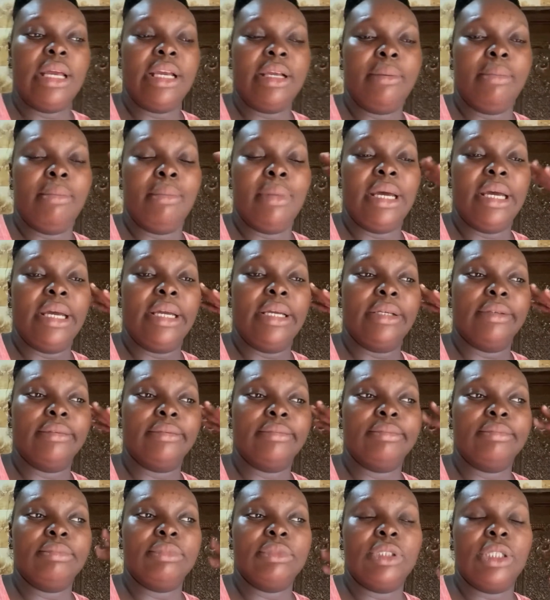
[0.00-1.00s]
my
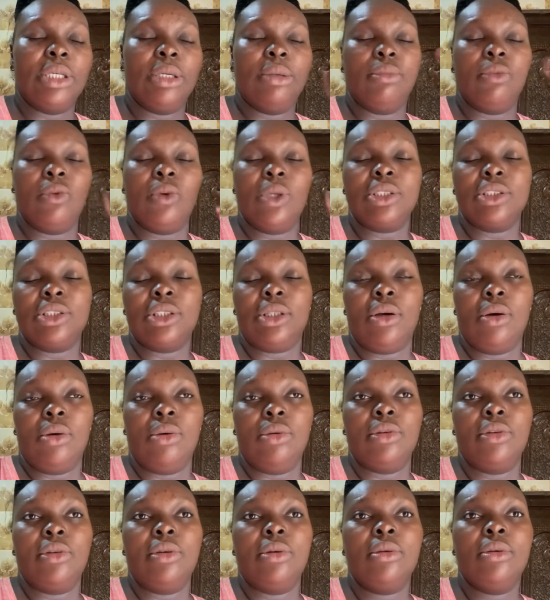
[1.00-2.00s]
what's it
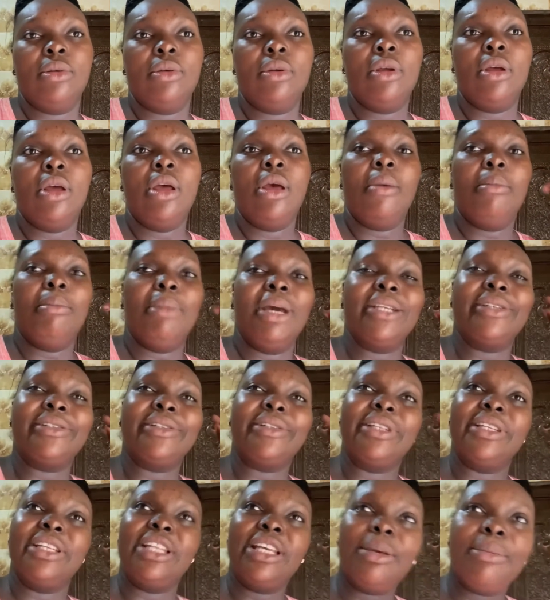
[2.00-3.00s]
called, my
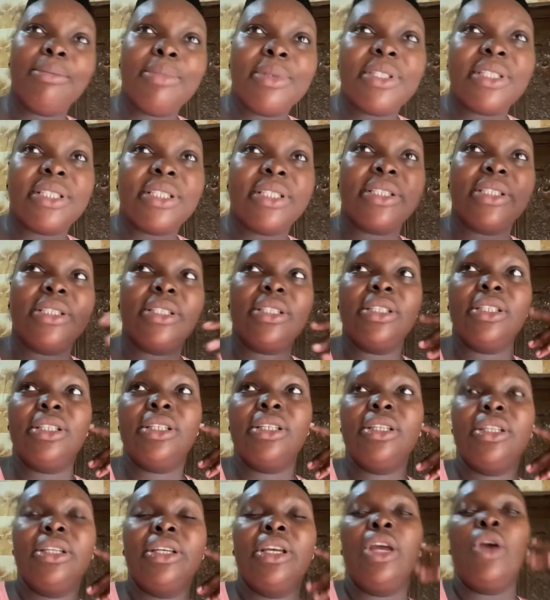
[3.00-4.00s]
Slim
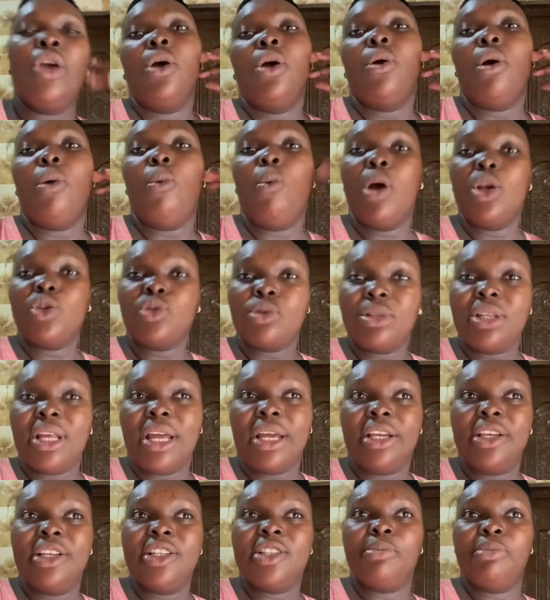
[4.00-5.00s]
Tea. Watch what
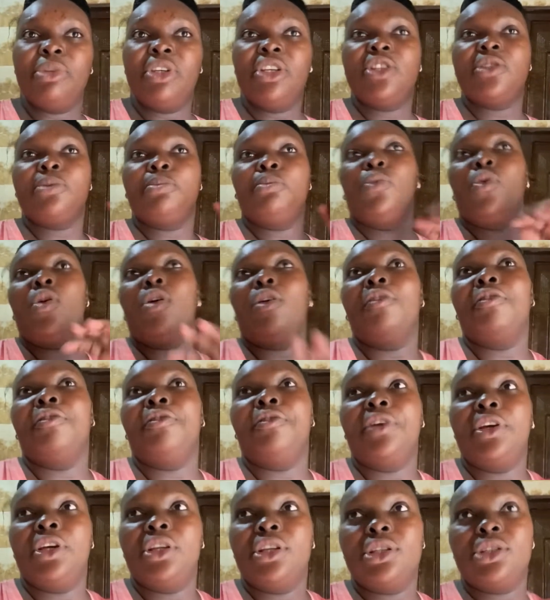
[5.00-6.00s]
I eat. Eat more
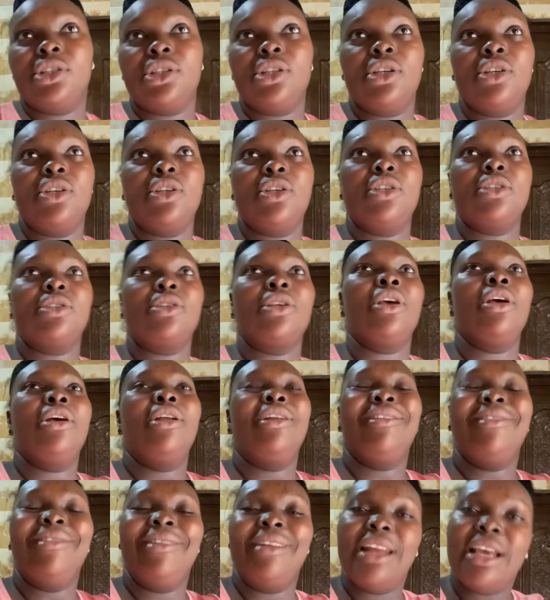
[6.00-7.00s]
veggies,
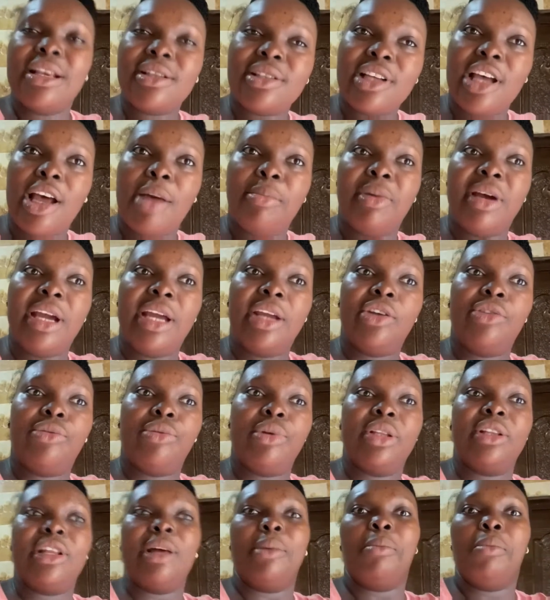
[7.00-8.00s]
less
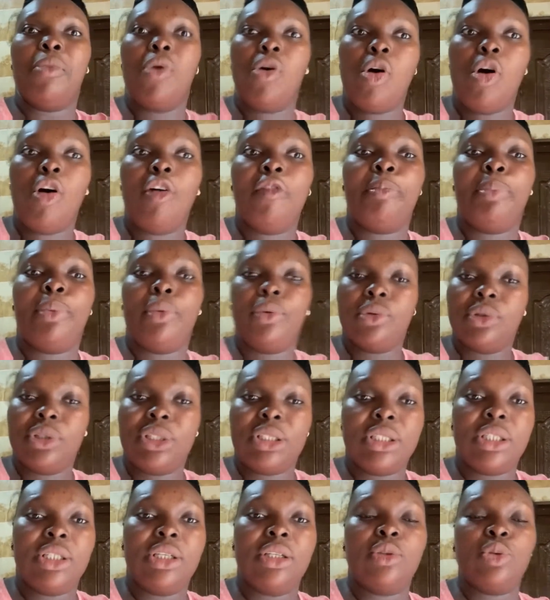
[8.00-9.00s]
carbohydrate, and more of
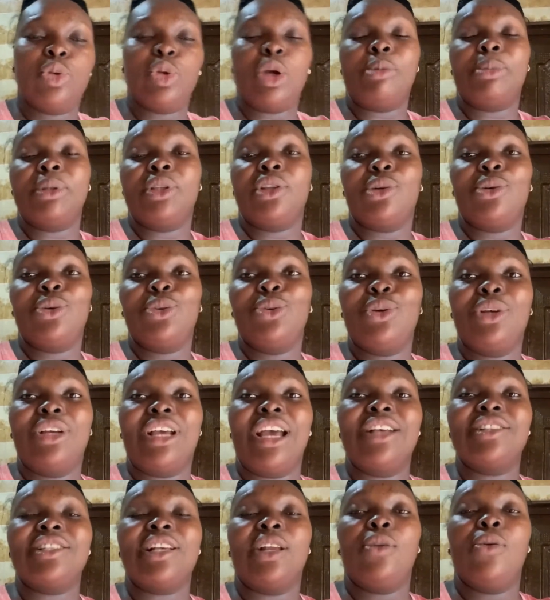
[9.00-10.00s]
protein. So I'll be taking you
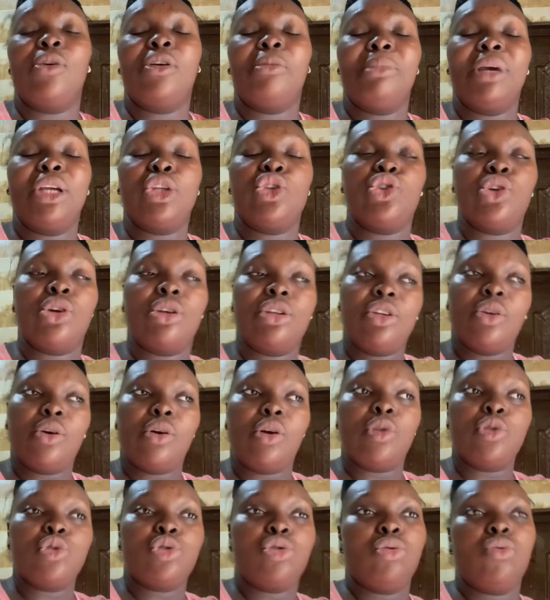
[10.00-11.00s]
guys along my journey
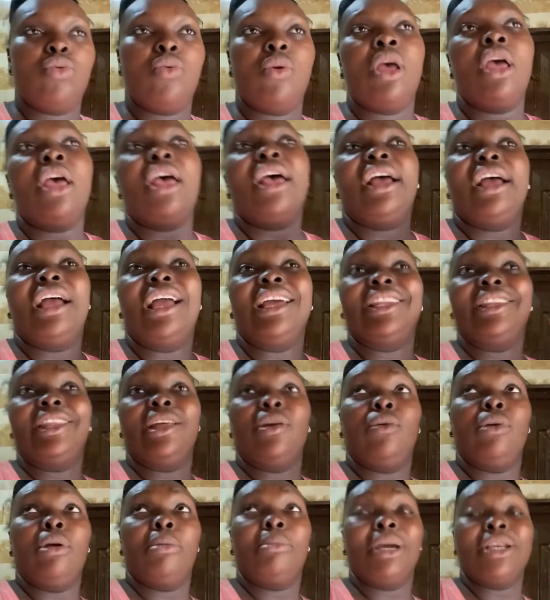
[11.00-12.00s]
also. And
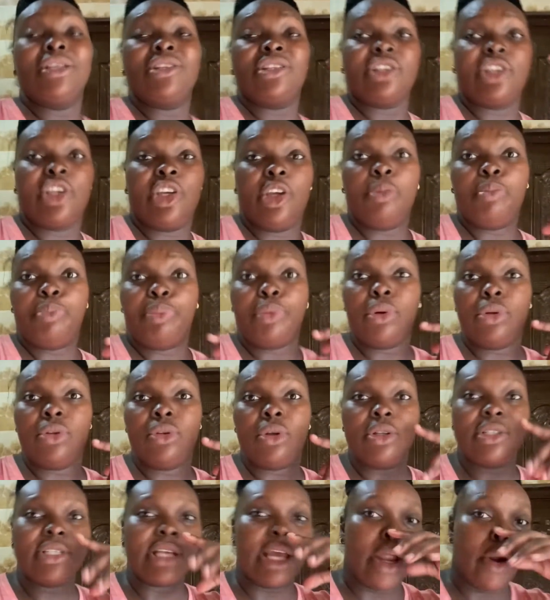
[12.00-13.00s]
then when my skin
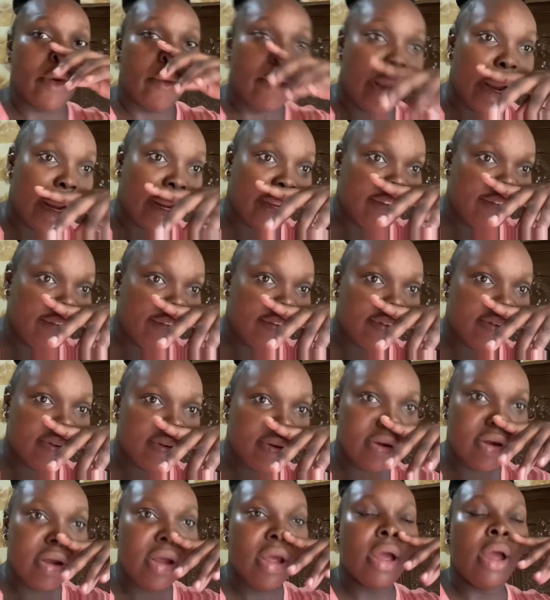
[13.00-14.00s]
products arrive,
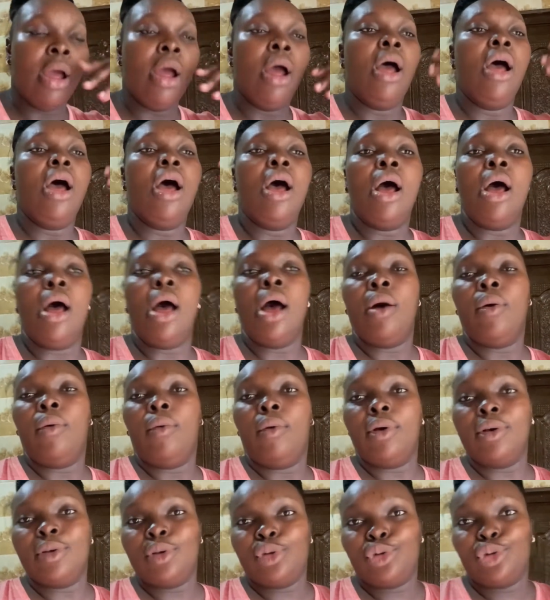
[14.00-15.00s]
I'll
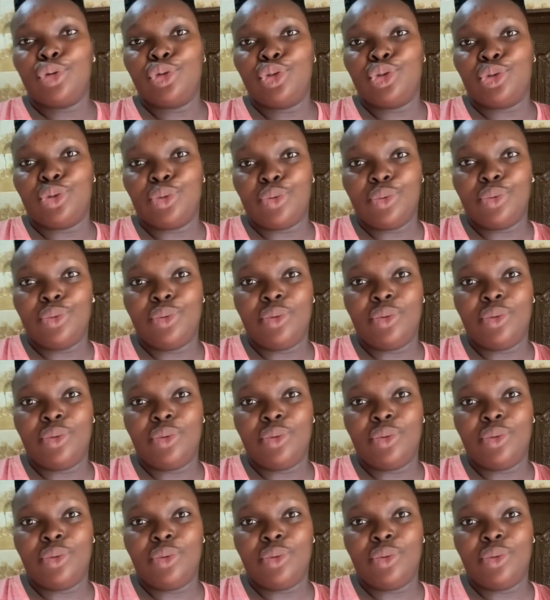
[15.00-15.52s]
also show you